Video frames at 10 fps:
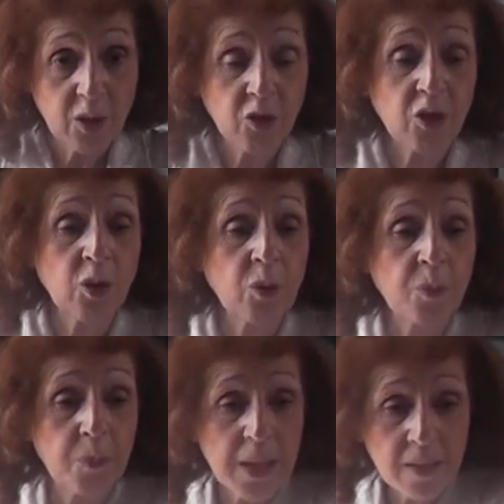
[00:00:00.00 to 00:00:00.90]
So
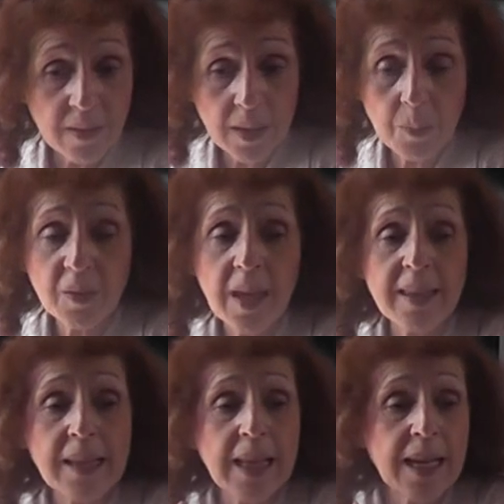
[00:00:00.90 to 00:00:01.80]
the beast that comes
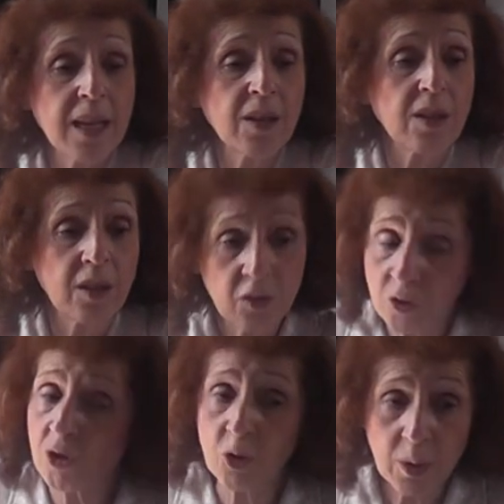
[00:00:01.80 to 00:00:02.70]
out of the land
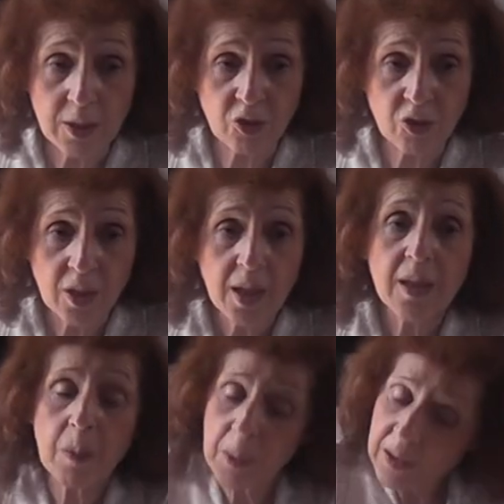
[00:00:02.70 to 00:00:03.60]
is Jewish.
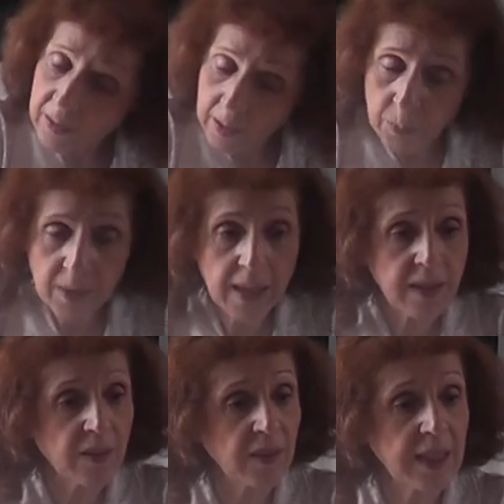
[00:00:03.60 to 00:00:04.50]
The beast that comes out
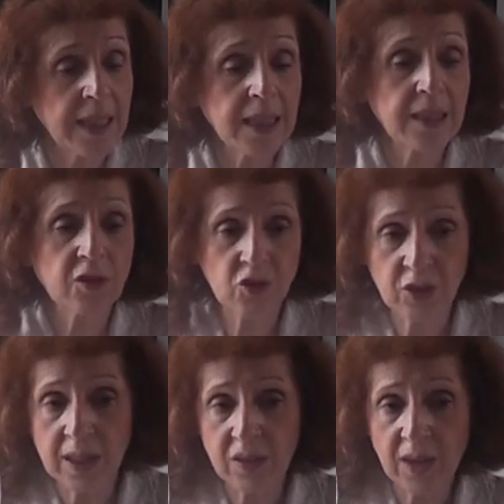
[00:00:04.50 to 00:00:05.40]
of the sea is
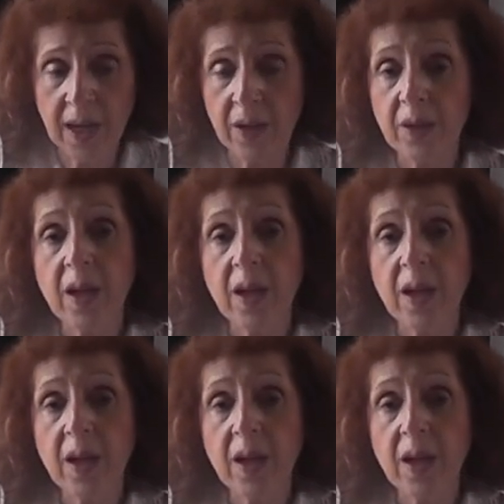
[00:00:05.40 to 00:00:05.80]
Gentile.